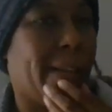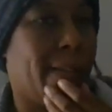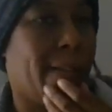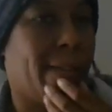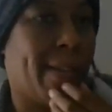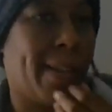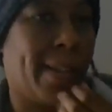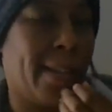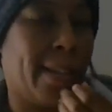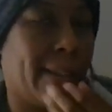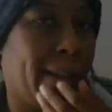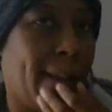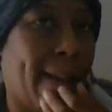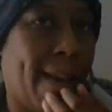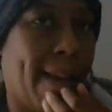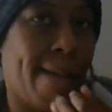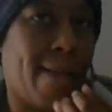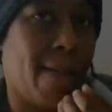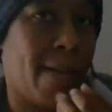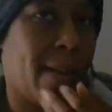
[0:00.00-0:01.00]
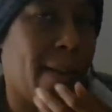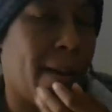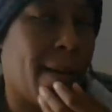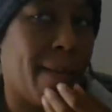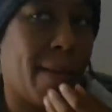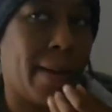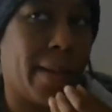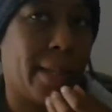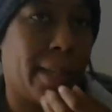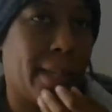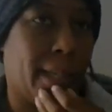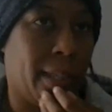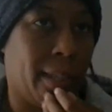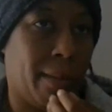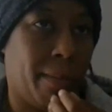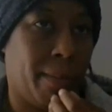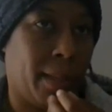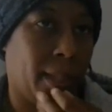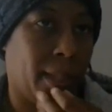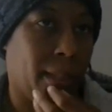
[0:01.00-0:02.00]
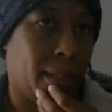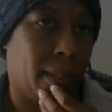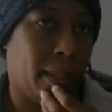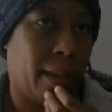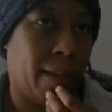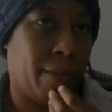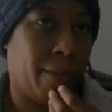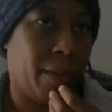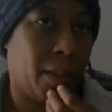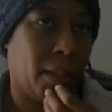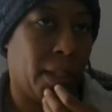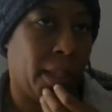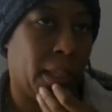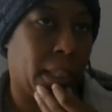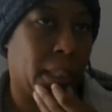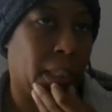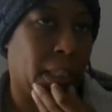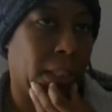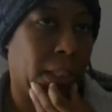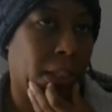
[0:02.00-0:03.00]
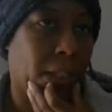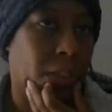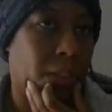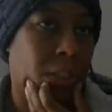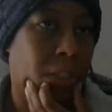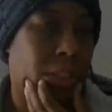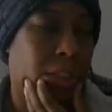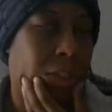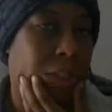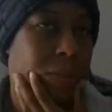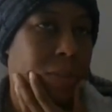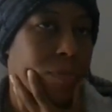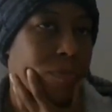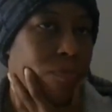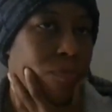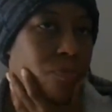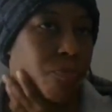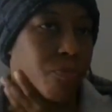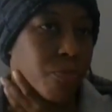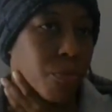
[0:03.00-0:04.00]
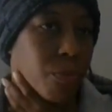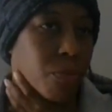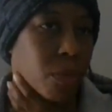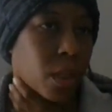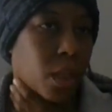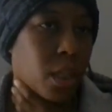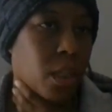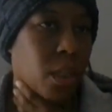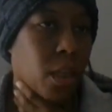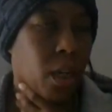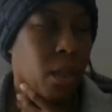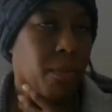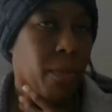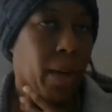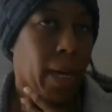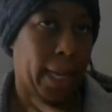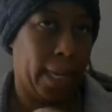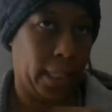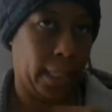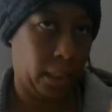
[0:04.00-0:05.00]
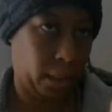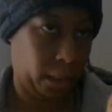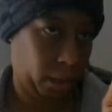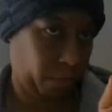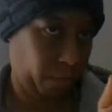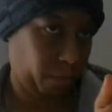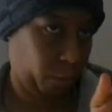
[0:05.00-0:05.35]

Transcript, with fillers: to this day, every time I say something that I feel like is a is a non-biased